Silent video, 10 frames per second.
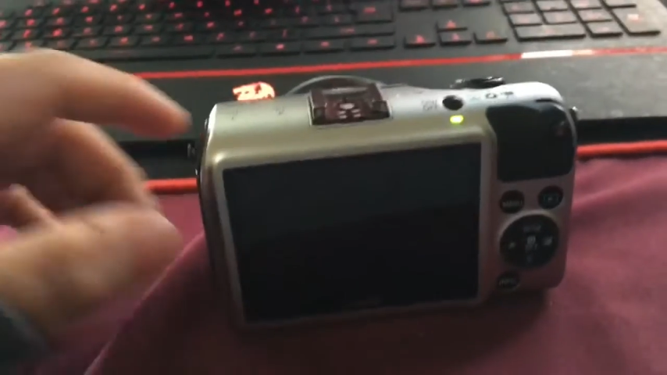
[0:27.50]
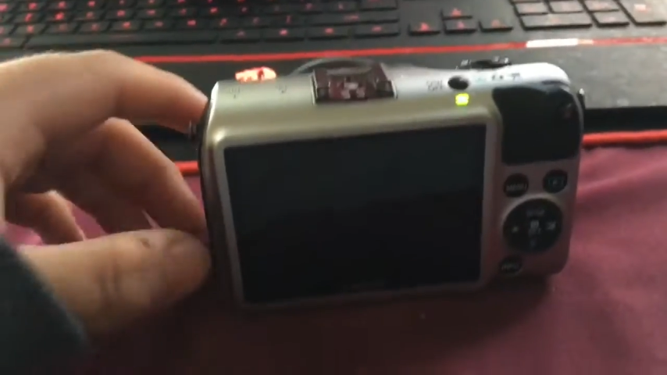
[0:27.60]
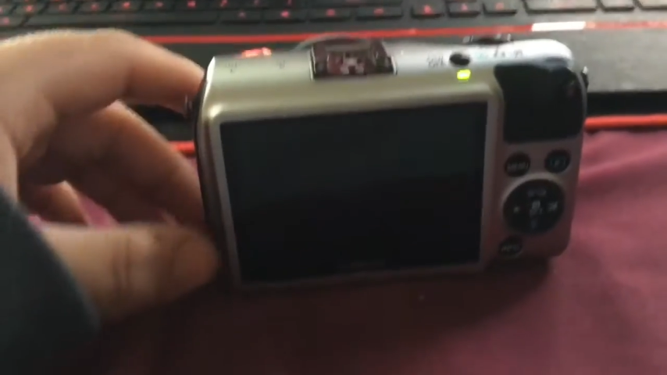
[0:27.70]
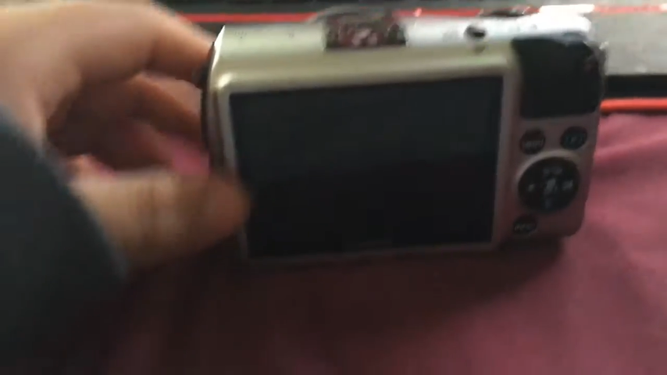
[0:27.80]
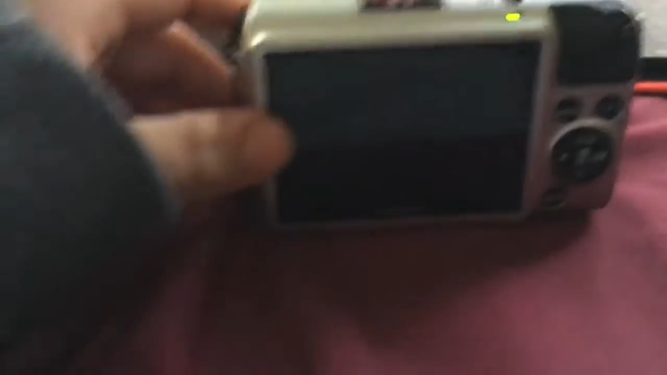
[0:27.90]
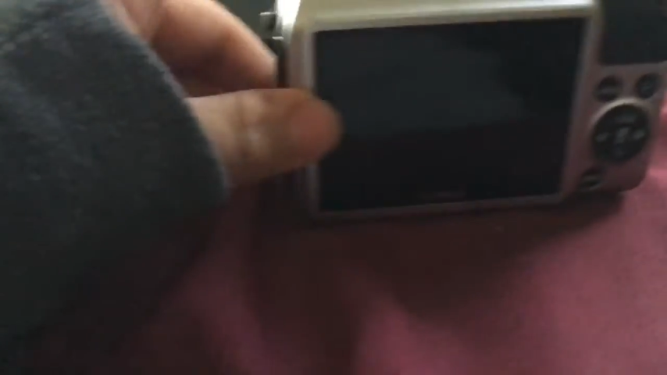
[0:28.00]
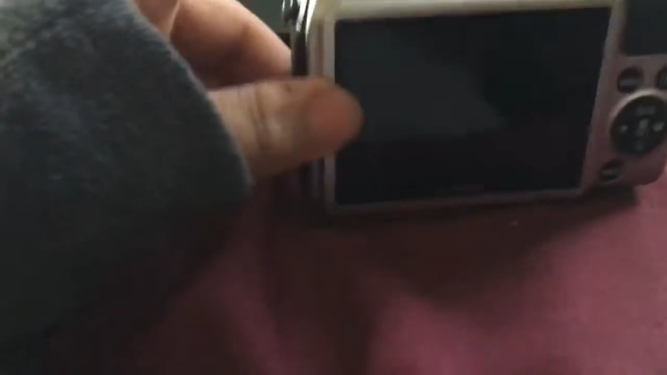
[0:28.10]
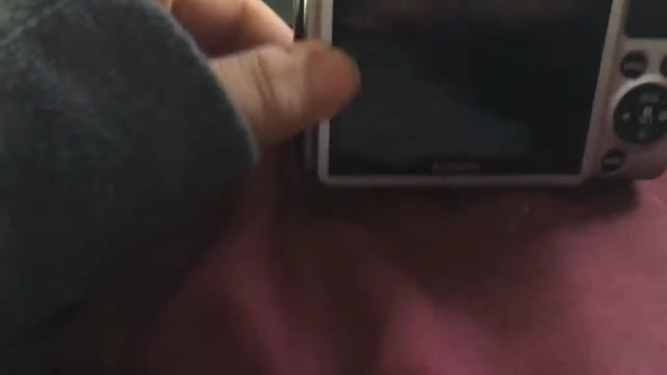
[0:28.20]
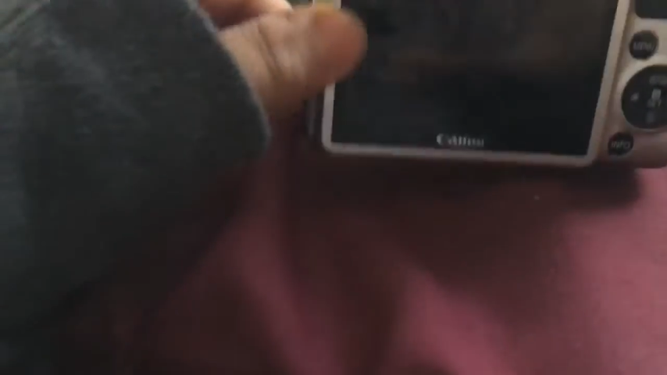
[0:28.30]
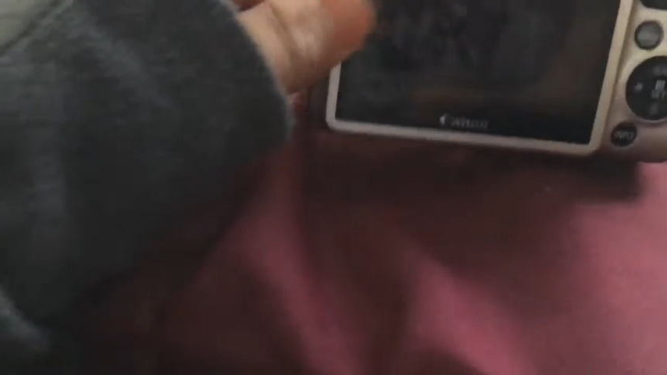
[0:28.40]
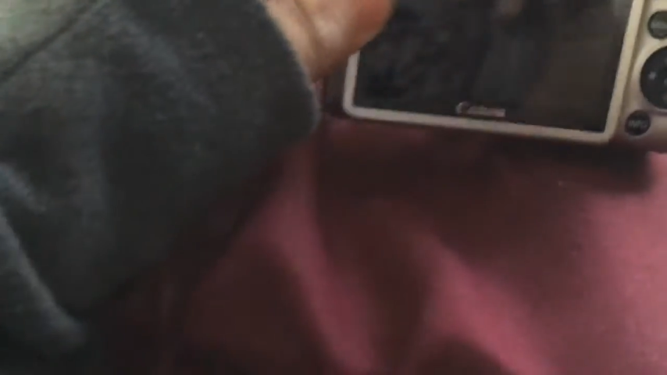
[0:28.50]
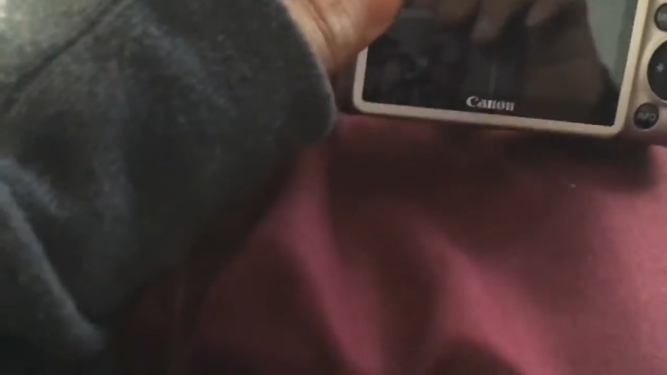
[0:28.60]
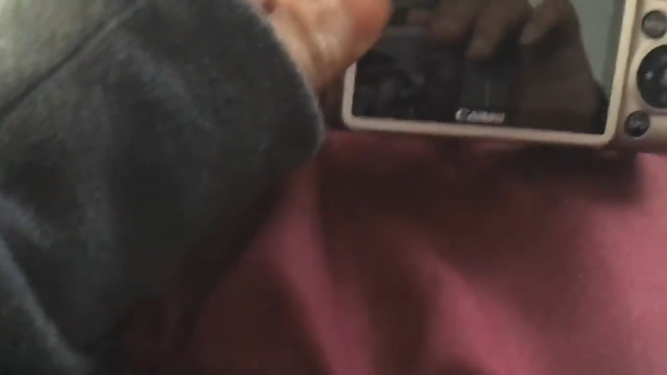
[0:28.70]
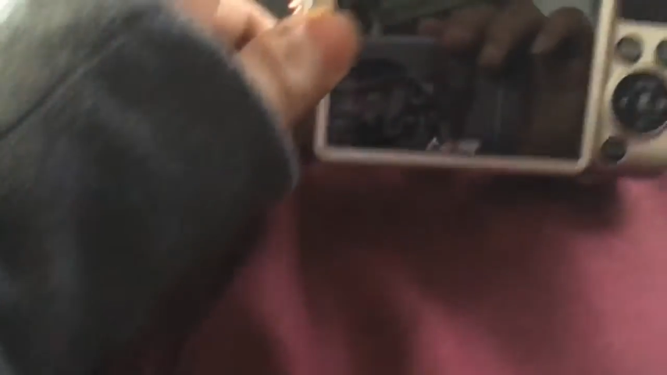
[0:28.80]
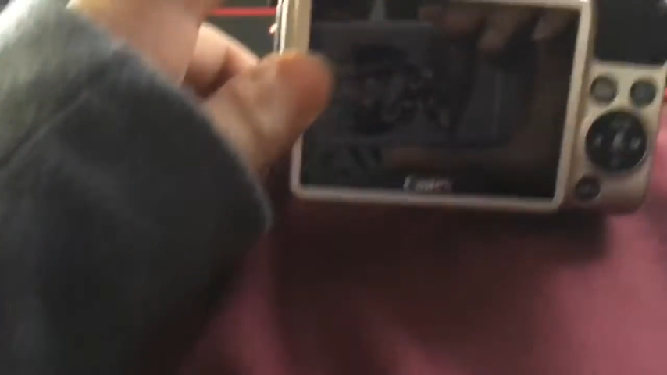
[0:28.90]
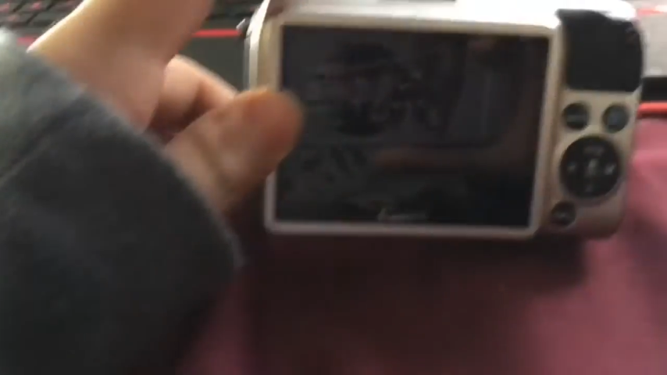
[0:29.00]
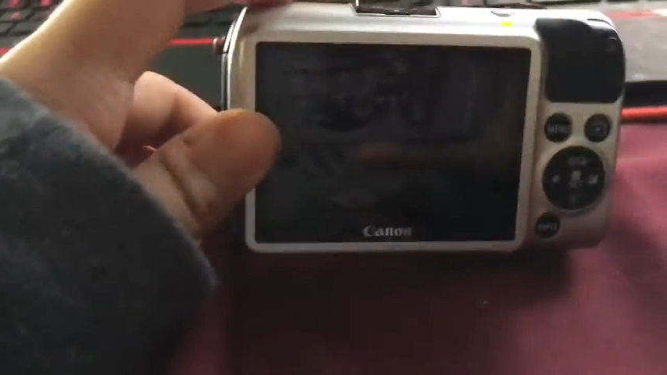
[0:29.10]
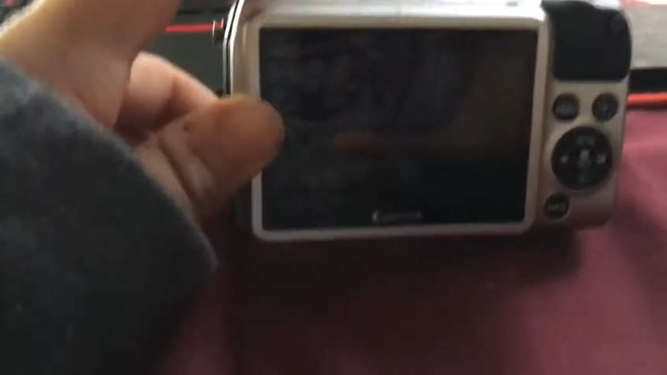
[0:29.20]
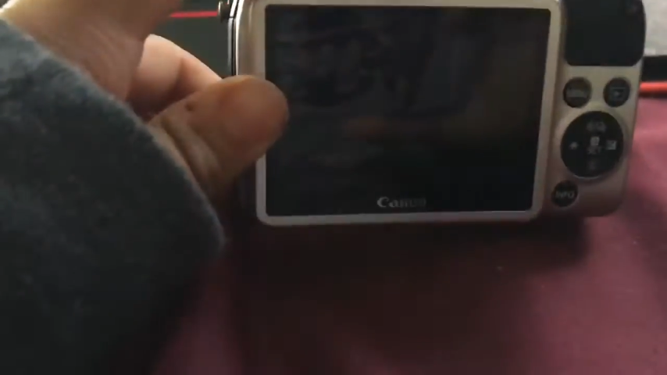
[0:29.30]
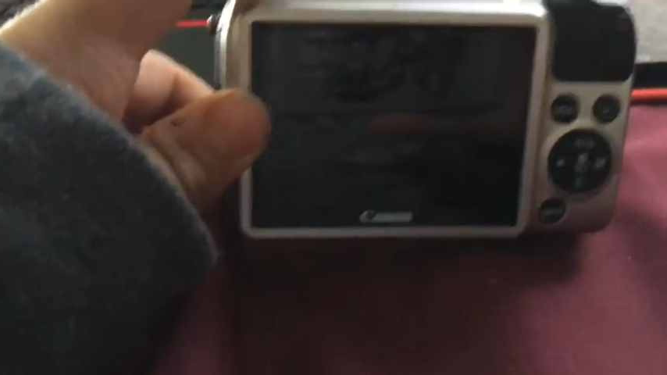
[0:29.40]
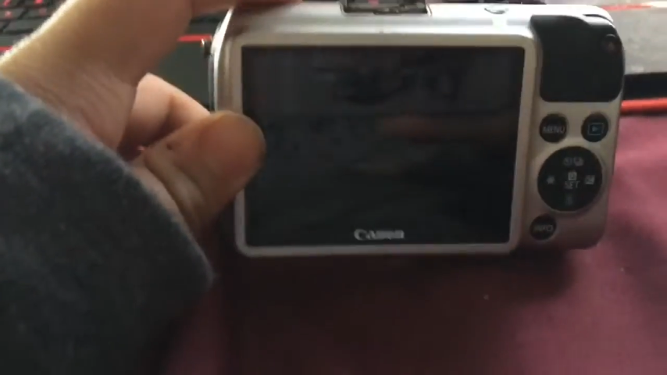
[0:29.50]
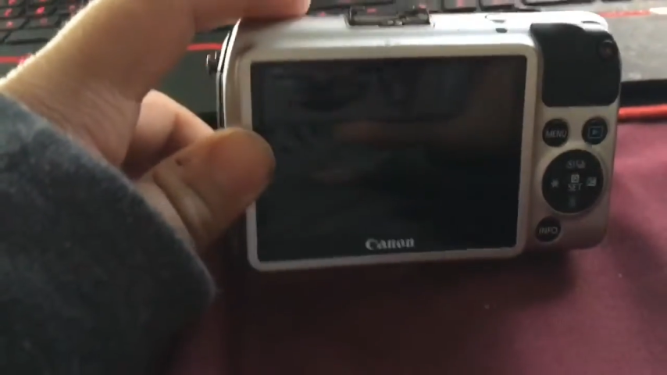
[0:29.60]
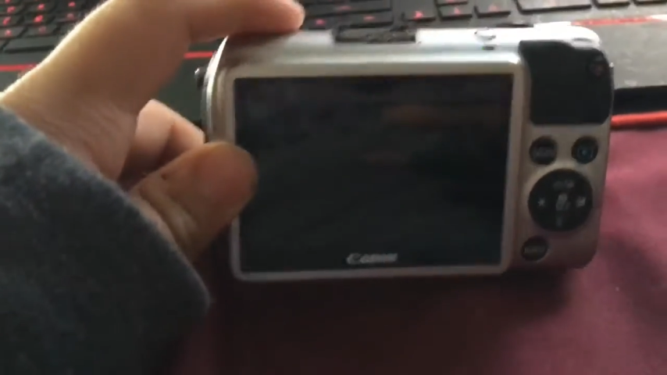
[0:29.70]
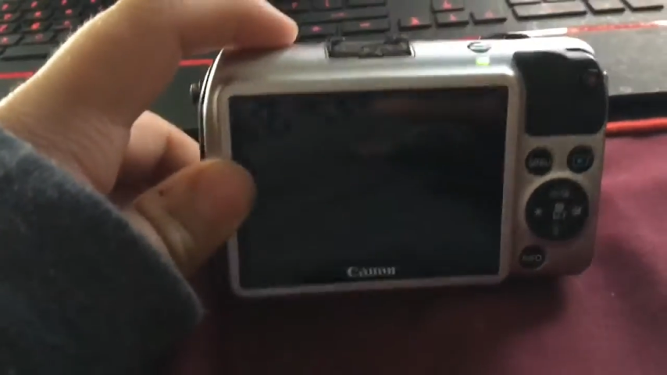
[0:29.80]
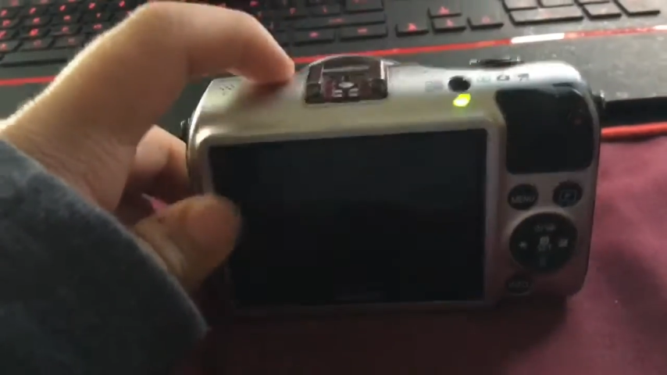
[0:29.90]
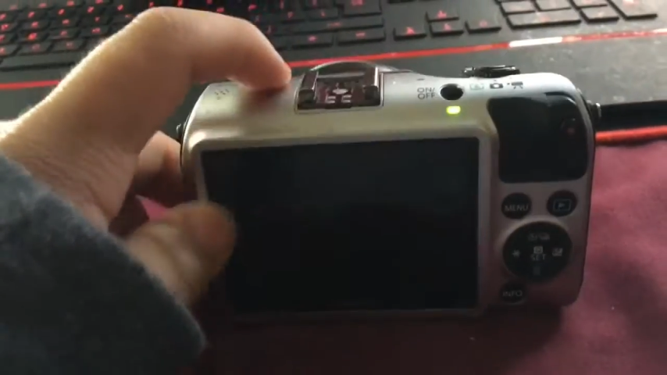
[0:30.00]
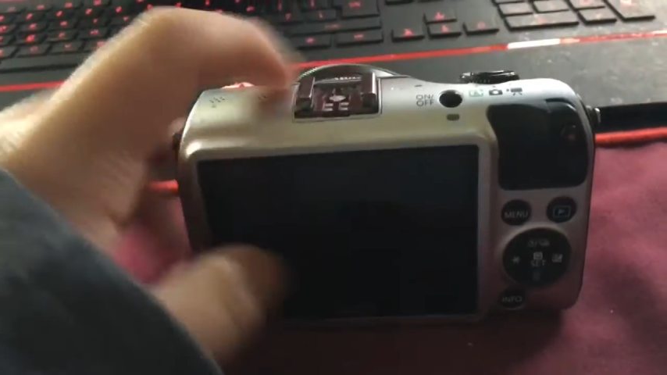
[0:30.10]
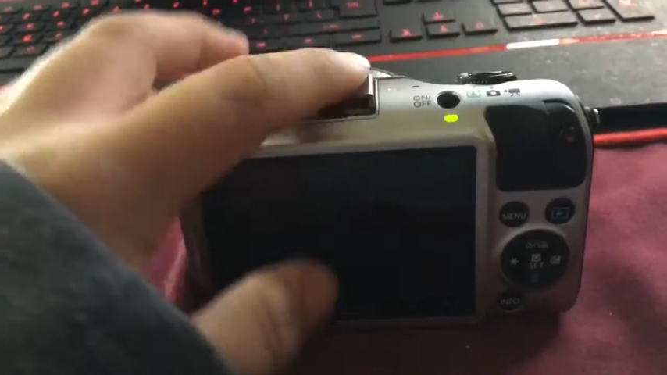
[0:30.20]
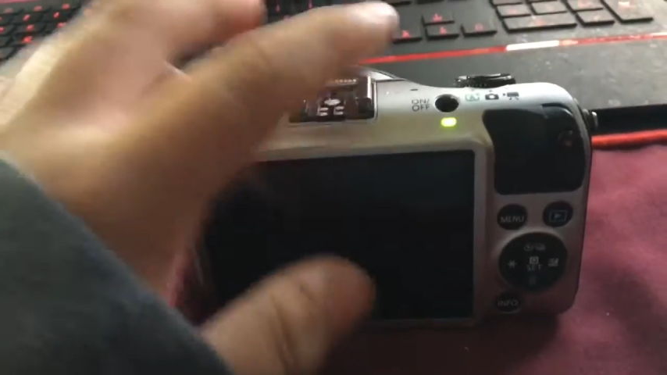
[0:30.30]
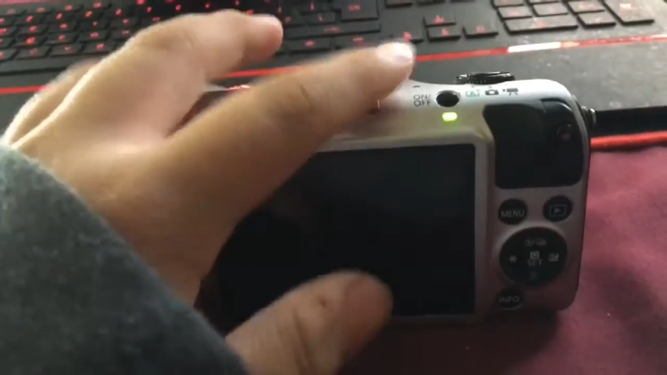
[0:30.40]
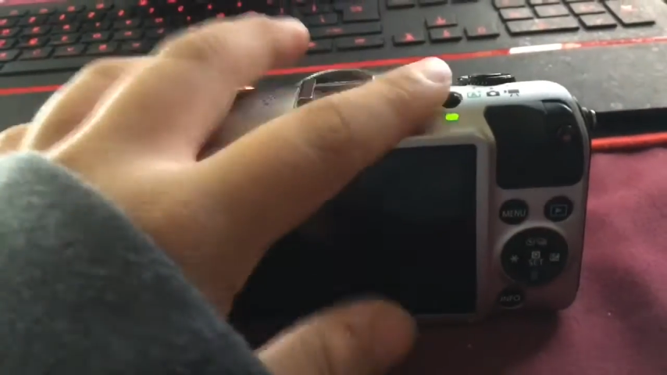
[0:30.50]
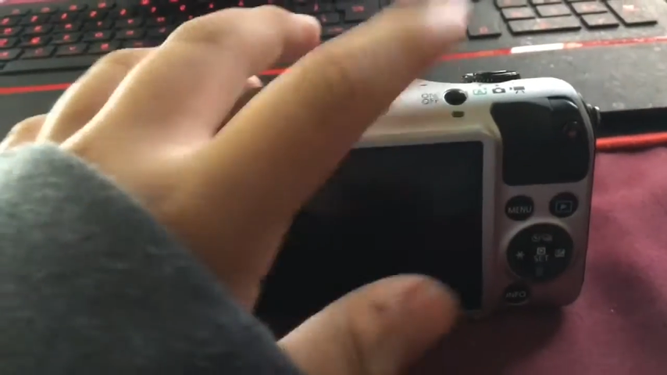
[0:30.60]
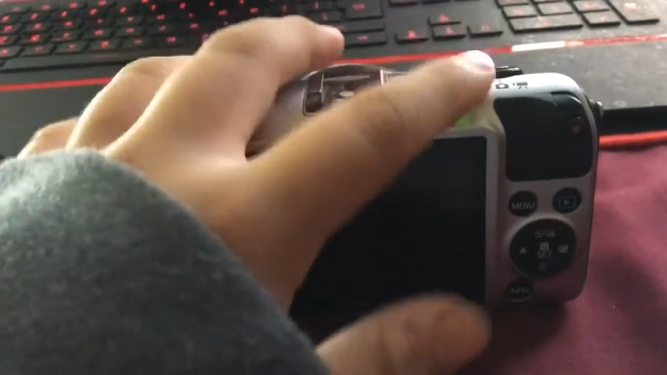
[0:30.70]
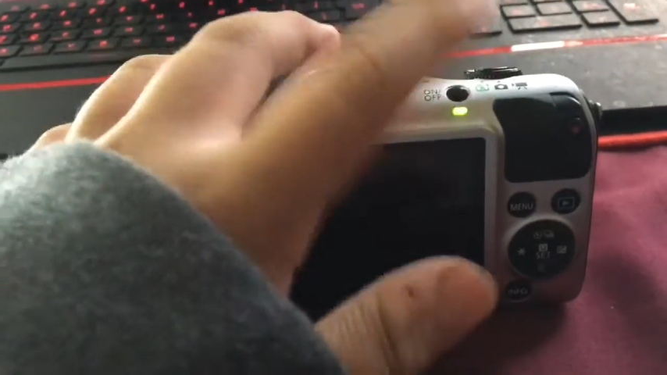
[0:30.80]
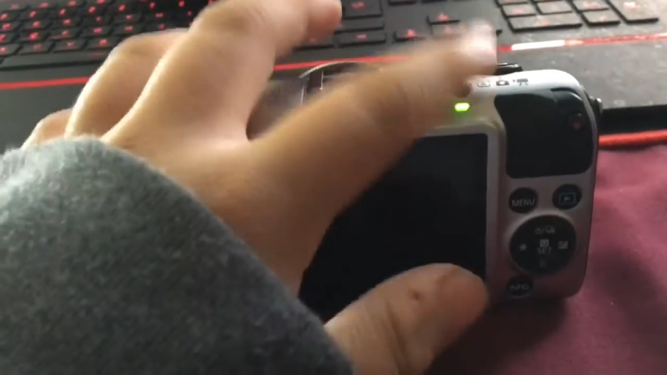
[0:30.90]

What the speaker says: Nobody's mouth can be seen.